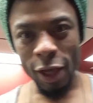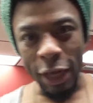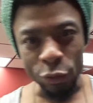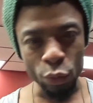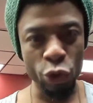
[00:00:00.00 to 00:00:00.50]

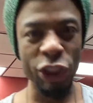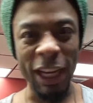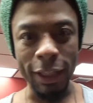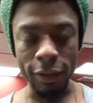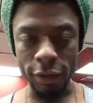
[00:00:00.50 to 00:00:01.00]
And you
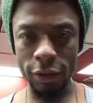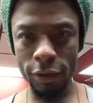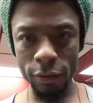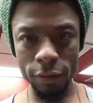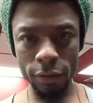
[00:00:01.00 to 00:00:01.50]
change